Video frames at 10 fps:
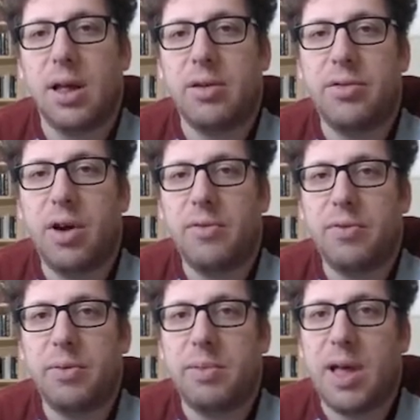draw
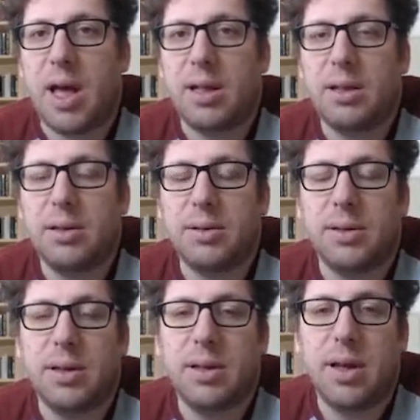from that.
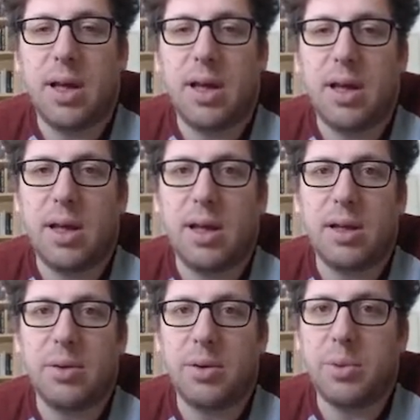
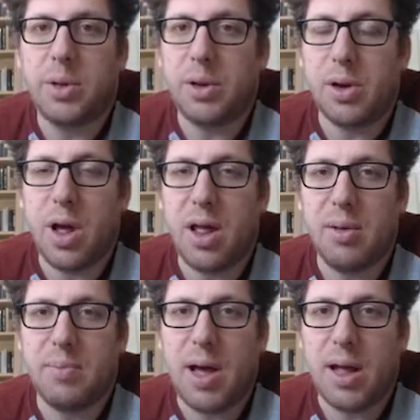You
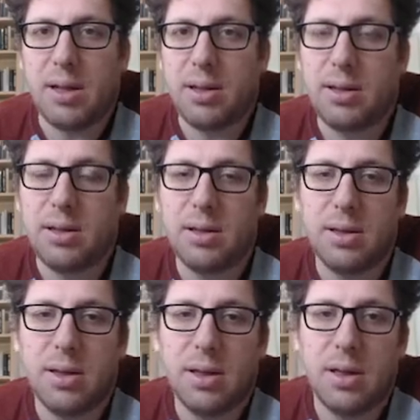can't, but
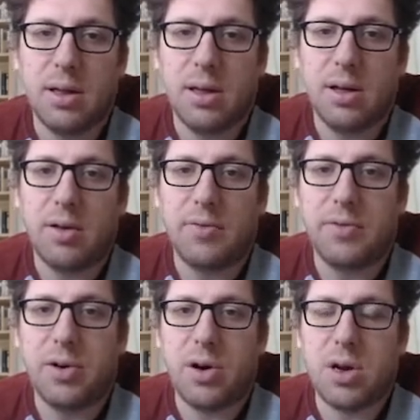
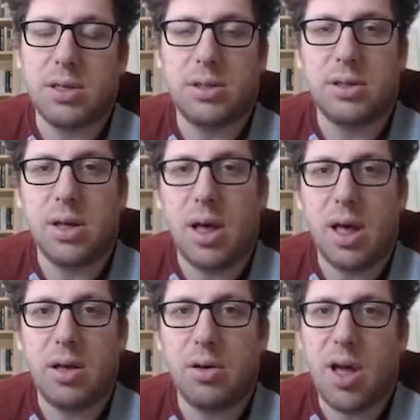of course,
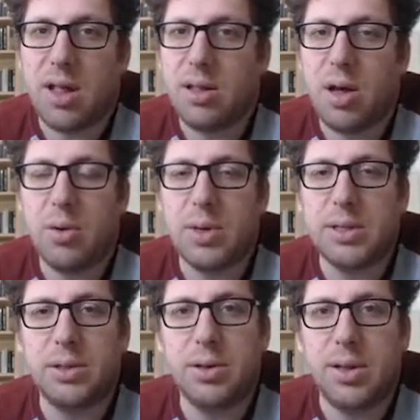you can't
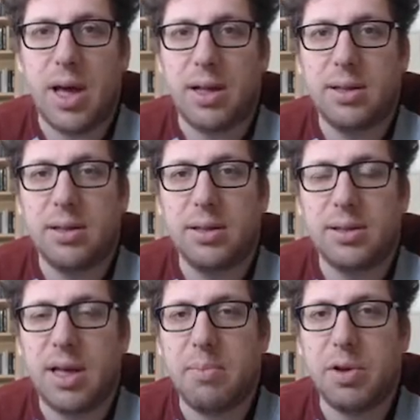always do that.
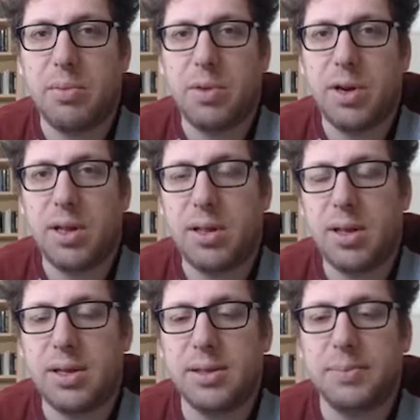Some
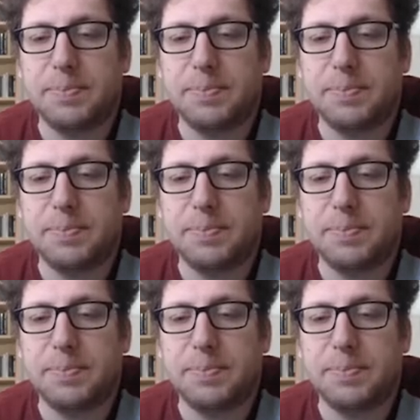communities